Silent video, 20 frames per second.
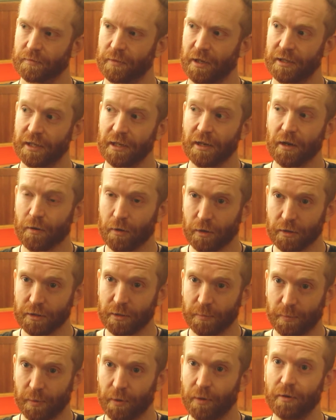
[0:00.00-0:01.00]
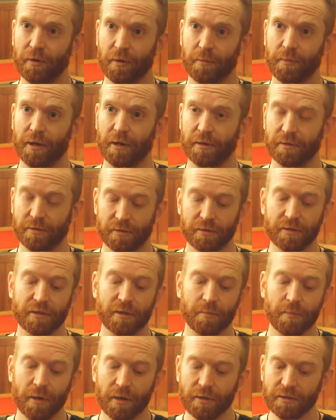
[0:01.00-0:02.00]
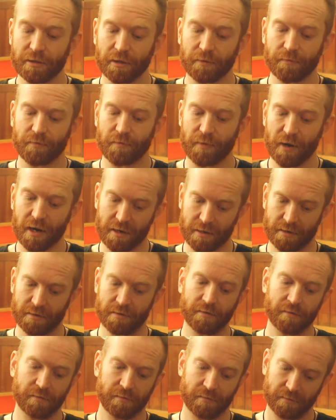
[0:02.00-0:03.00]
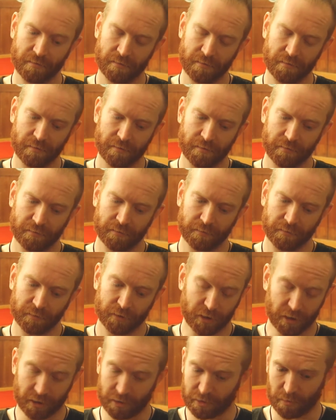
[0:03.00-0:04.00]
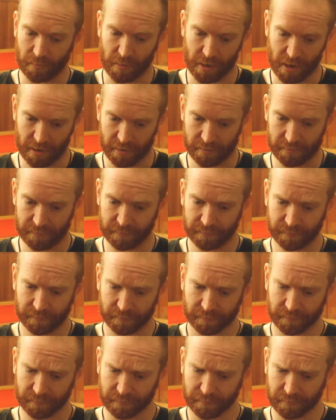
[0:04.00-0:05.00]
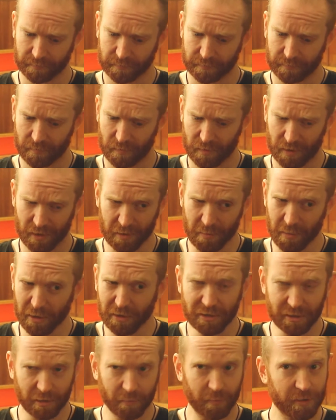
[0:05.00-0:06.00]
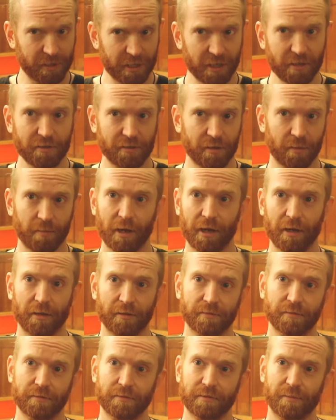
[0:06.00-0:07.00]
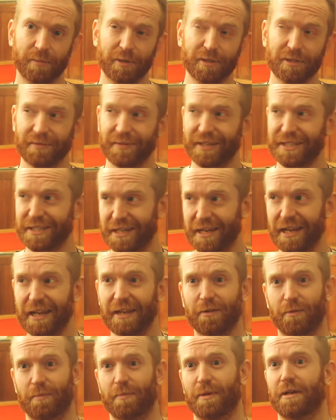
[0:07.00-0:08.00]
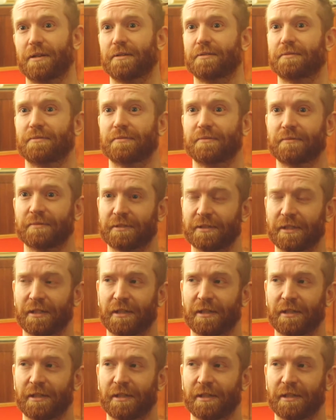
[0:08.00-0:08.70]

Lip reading: I think, across the board on my own. So it's the most I've written just on my own, the most I've produced on my own, the most I've engineered on my own,